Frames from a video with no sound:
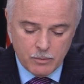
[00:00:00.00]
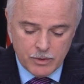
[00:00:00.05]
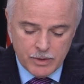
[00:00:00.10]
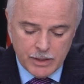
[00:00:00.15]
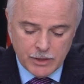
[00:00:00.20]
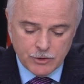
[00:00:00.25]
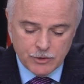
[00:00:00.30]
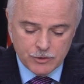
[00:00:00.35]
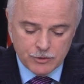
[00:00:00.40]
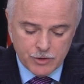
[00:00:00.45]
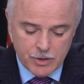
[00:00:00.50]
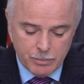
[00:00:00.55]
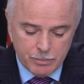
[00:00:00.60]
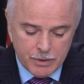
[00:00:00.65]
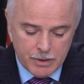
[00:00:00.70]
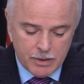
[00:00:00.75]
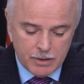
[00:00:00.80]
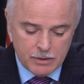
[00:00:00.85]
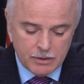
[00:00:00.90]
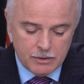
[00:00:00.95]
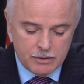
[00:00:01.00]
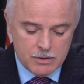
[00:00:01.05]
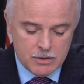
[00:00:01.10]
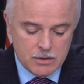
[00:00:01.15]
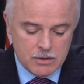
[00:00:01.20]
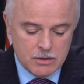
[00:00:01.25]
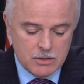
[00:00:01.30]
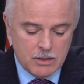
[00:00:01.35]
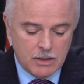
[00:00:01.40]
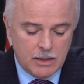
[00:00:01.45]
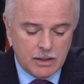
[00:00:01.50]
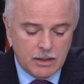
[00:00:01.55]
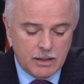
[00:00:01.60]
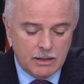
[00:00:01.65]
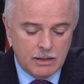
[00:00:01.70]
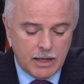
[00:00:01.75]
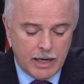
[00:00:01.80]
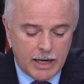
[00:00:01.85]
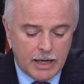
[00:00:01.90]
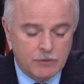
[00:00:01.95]
with industry partners
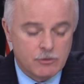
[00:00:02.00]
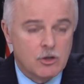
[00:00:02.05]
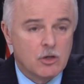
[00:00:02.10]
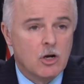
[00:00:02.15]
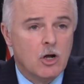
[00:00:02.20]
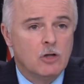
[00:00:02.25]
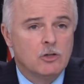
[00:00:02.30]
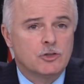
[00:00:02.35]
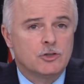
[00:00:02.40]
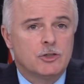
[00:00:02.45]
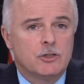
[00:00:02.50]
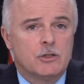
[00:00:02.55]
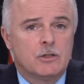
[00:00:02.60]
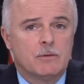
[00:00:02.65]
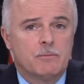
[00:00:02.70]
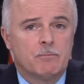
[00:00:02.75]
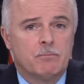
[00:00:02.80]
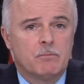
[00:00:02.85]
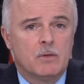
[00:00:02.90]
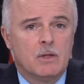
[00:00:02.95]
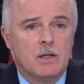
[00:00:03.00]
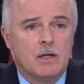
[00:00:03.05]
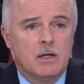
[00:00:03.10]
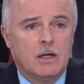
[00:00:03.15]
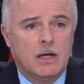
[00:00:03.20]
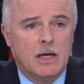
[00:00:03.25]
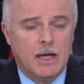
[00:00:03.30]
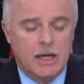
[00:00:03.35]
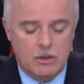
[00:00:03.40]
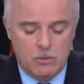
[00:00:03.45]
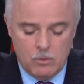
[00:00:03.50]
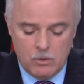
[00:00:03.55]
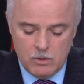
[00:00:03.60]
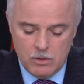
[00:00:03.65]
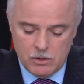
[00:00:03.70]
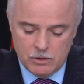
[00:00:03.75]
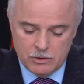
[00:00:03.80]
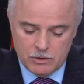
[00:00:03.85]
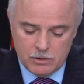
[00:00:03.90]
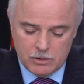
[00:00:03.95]
in agriculture,
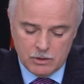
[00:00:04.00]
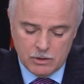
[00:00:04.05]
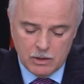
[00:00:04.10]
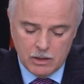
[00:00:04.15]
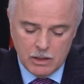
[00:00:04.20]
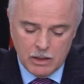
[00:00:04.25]
aquaculture,